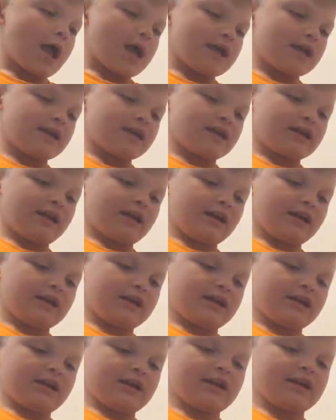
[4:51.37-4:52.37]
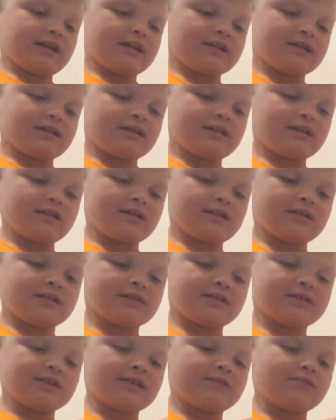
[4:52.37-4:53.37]
And, and a
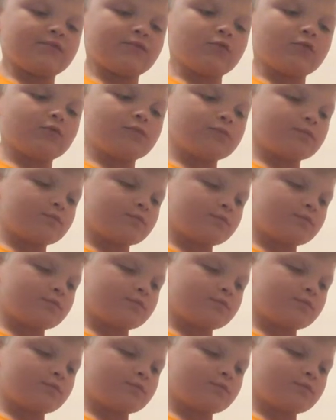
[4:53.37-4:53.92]
sniffle.